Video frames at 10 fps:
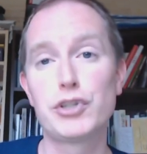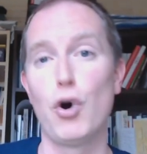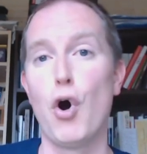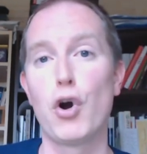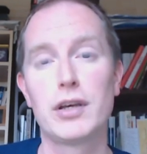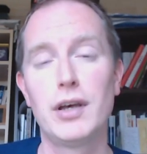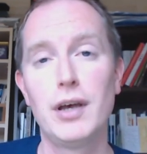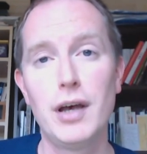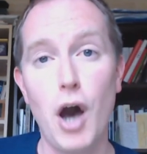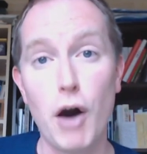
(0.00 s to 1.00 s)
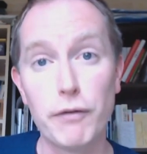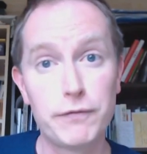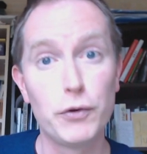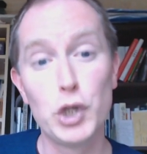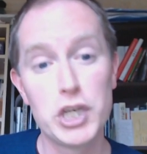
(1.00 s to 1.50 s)
talk of
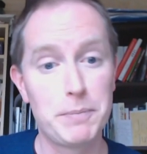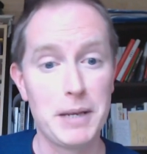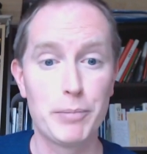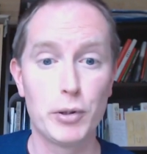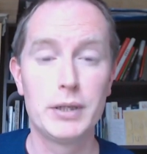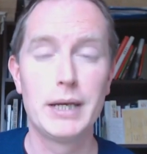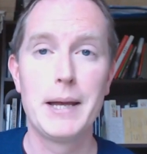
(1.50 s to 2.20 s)
foolish people.